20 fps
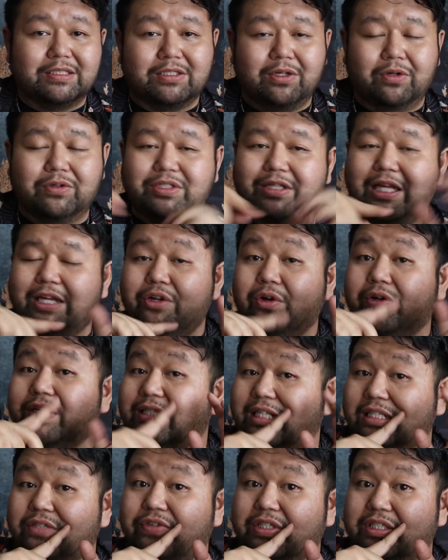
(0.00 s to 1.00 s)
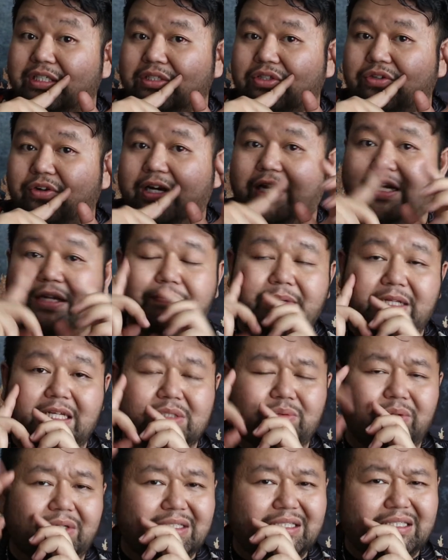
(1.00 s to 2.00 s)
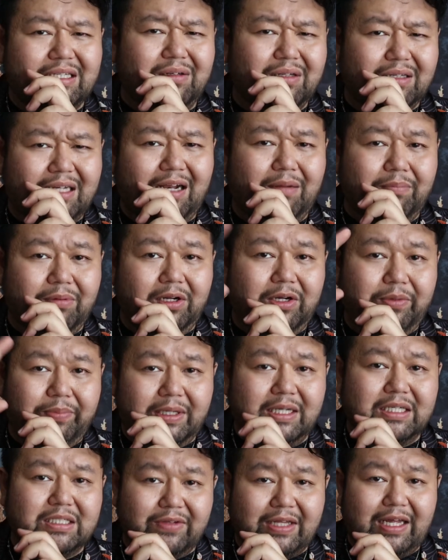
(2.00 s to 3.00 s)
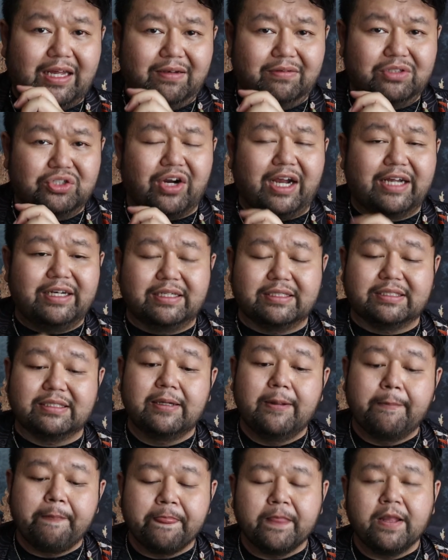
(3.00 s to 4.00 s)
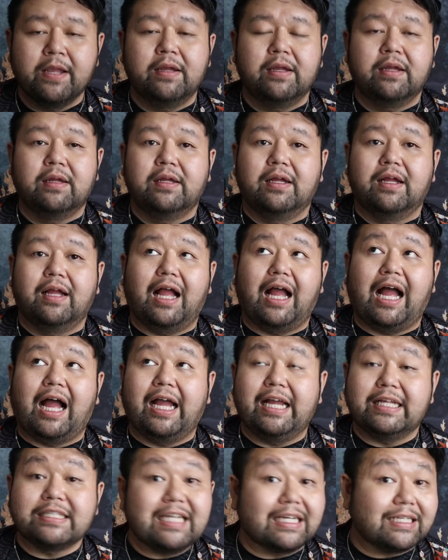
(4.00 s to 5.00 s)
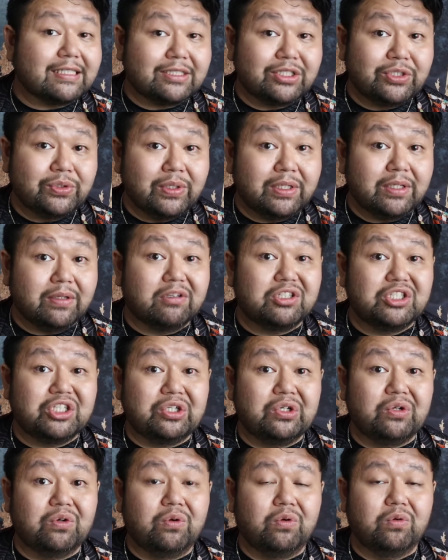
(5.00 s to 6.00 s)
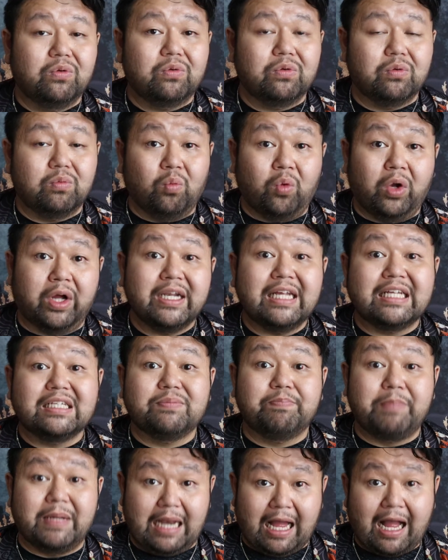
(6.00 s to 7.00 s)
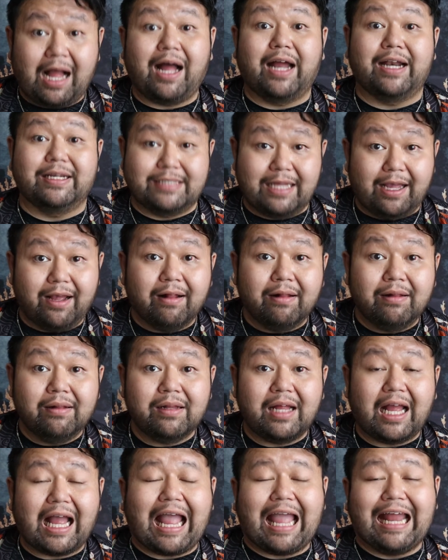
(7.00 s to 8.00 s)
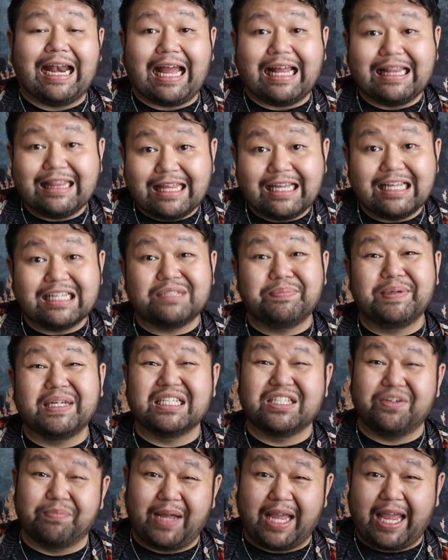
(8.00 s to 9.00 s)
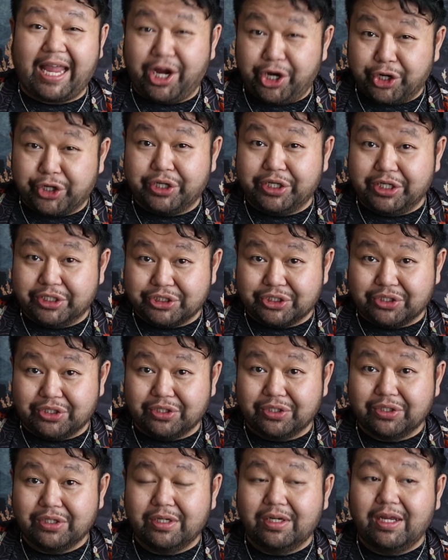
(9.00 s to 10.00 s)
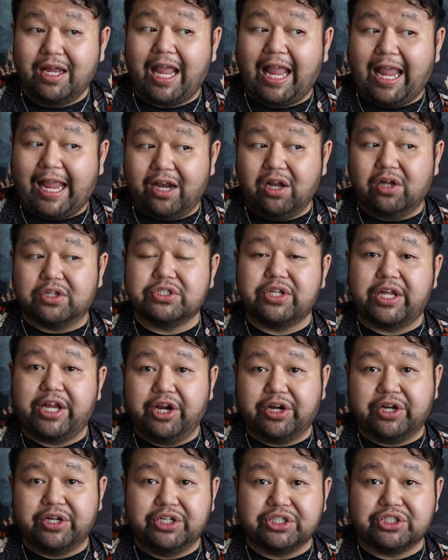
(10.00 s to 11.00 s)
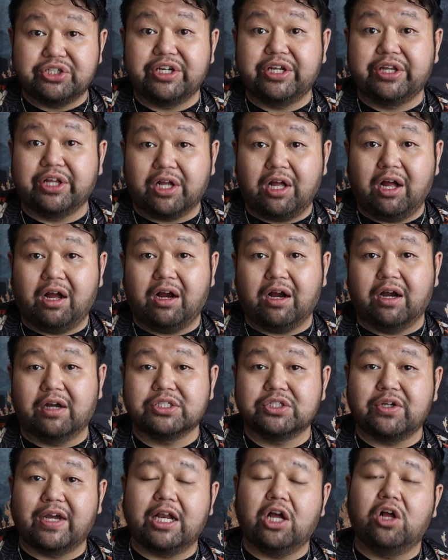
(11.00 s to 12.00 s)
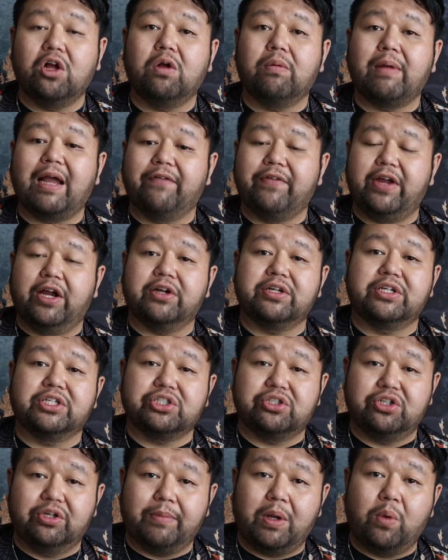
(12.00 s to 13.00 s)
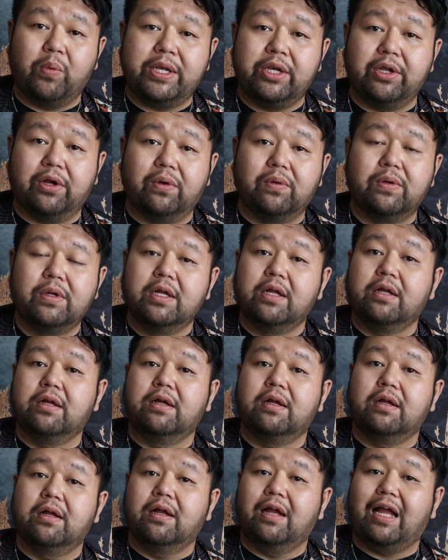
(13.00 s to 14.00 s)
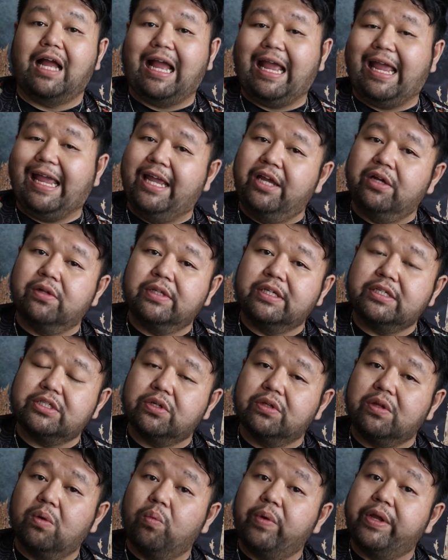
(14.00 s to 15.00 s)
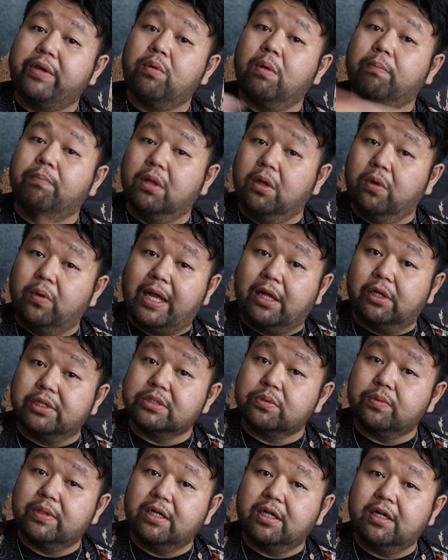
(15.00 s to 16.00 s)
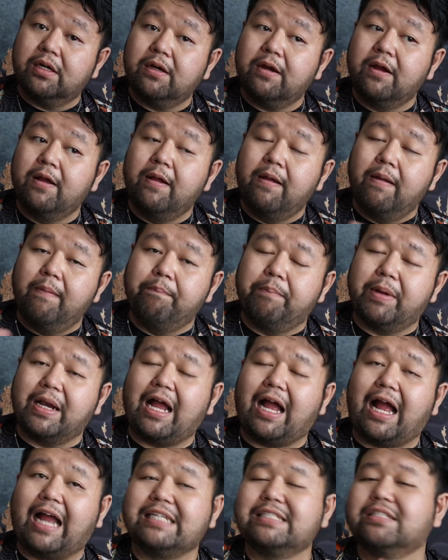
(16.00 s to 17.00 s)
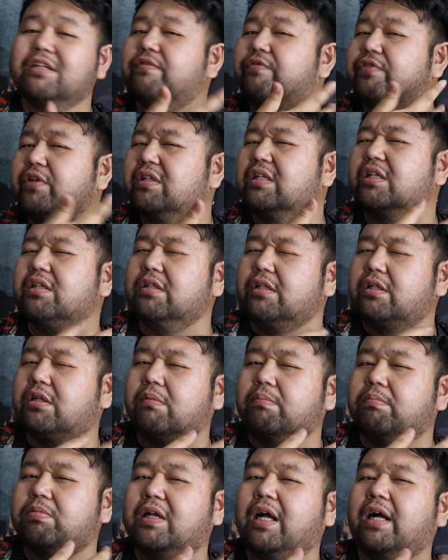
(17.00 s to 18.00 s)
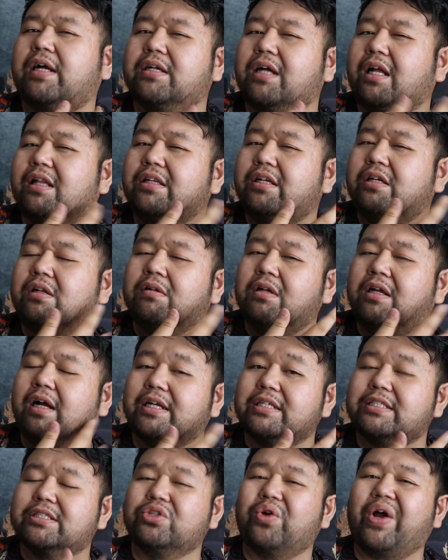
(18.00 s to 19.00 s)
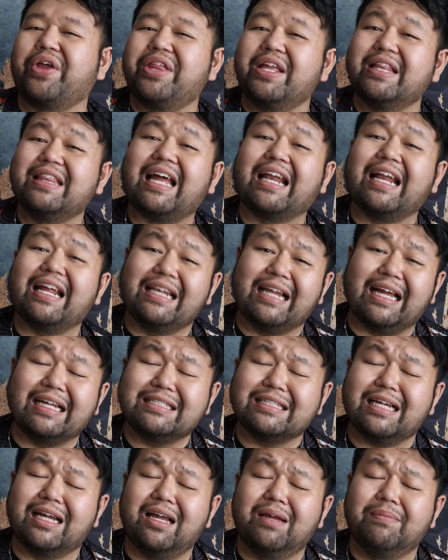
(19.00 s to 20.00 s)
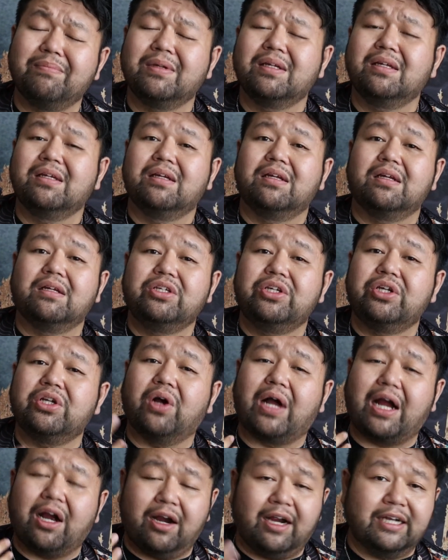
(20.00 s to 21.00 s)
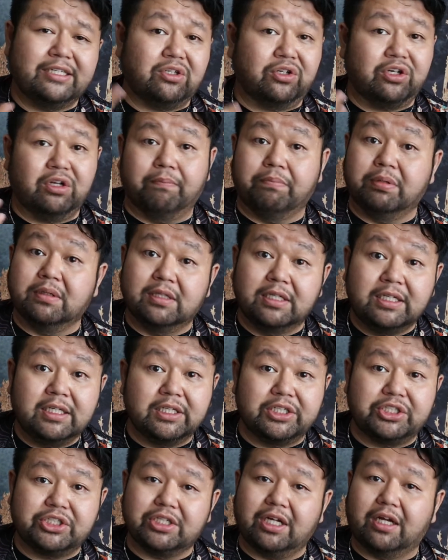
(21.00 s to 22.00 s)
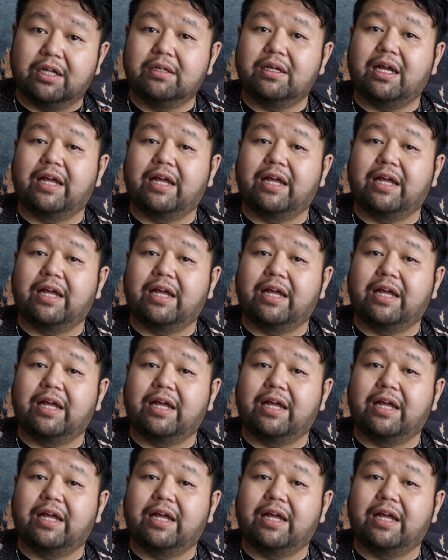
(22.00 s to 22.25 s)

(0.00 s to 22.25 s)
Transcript: So they noticed this vision's great, but this one's still kind of blurry because of that dryness. I attest to it to one, it's been hot as hell, and I think it's because of my air conditioner and also the air conditioner in the car. So at home, I have an air conditioner in my window. I angled it so the wind would blow elsewhere, but I still feel a little gust. So I think that at nighttime, you know, our eyes aren't completely shut.